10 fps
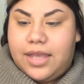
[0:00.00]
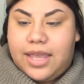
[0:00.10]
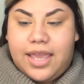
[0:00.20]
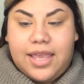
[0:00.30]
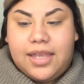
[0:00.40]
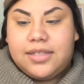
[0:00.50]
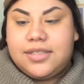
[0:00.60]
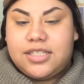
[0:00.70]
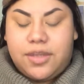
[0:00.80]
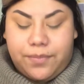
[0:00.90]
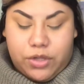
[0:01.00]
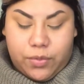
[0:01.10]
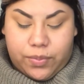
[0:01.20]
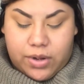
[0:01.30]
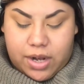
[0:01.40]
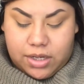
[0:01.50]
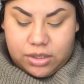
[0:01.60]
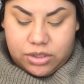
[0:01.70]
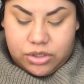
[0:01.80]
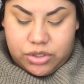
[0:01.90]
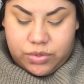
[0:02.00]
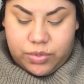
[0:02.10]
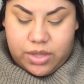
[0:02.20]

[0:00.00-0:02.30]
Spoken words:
And some new products too